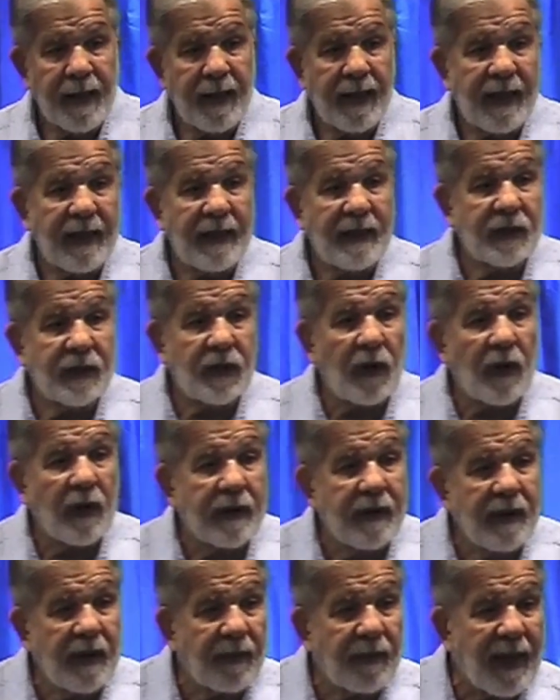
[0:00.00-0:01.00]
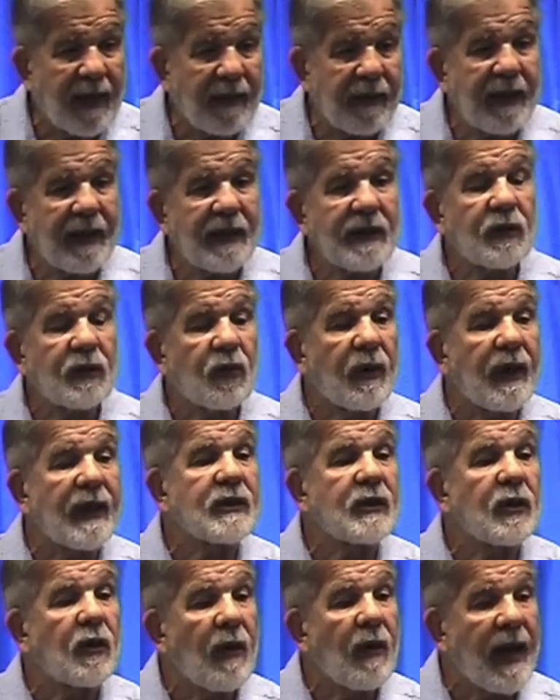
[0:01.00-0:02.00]
And he's talking about his
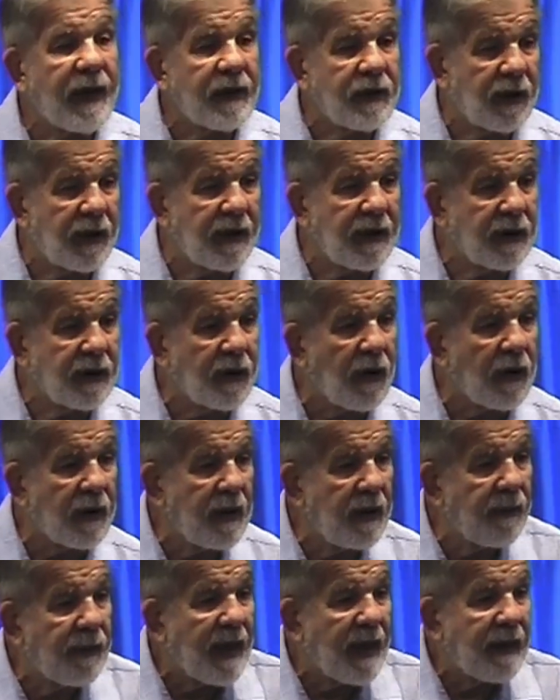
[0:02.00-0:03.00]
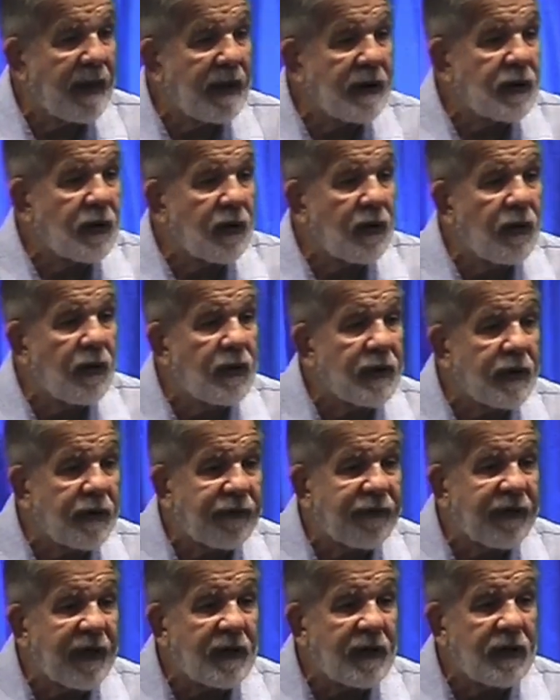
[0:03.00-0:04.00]
resurrection. He's talking about his
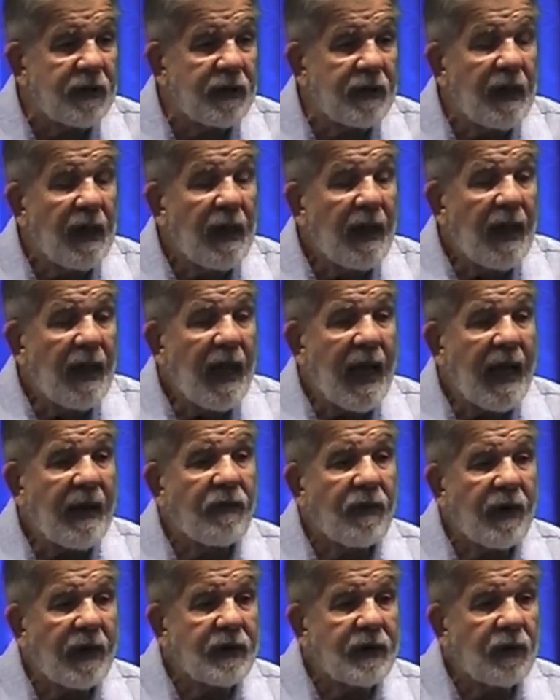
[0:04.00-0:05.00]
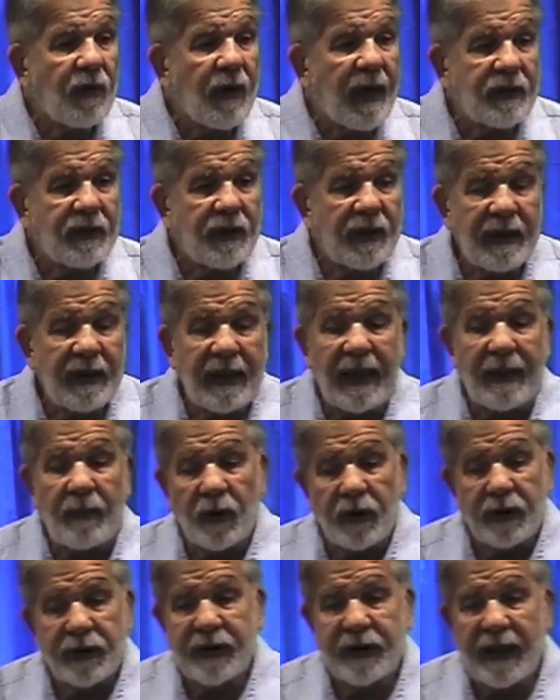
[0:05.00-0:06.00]
crucifixion and resurrection. And
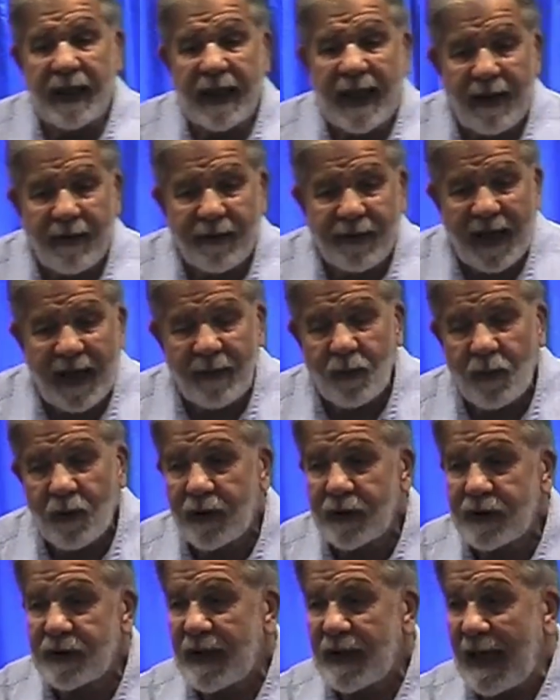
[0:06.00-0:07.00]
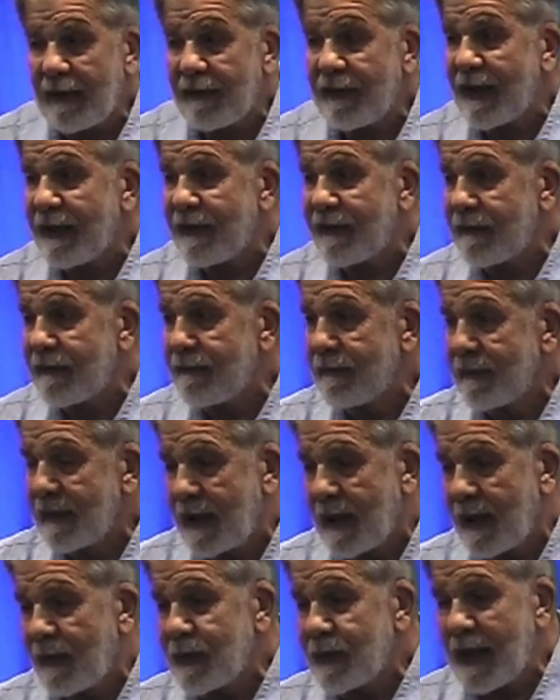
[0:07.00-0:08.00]
we'll see how that works, how that
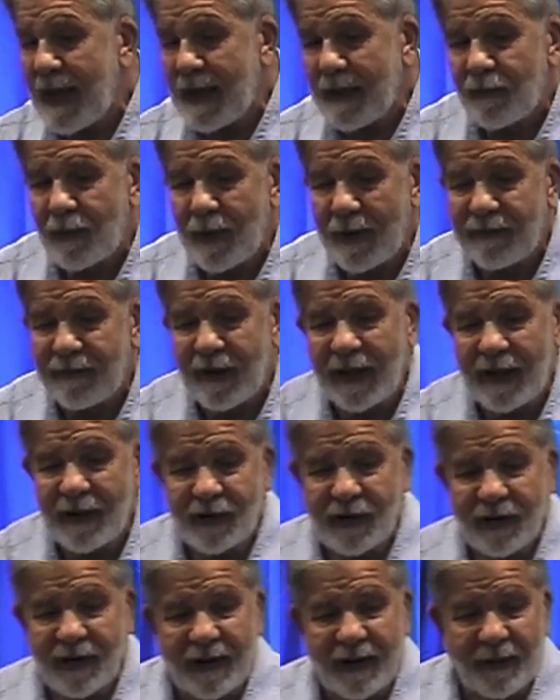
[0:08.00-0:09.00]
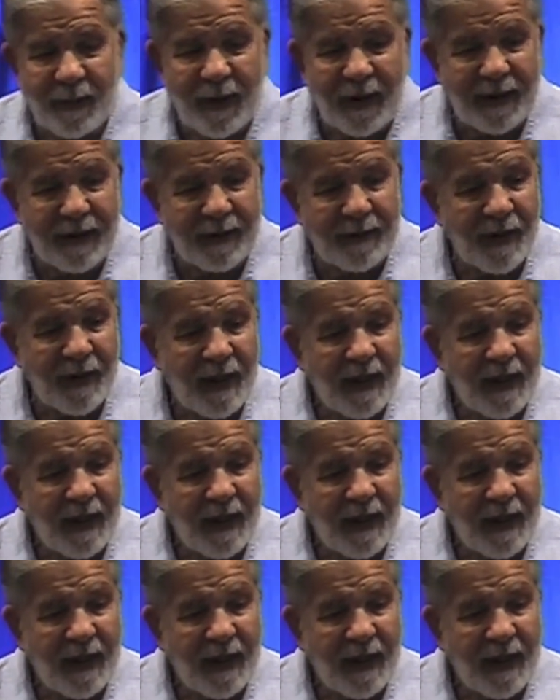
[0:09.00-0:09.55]
comes out of Revelation in a minute.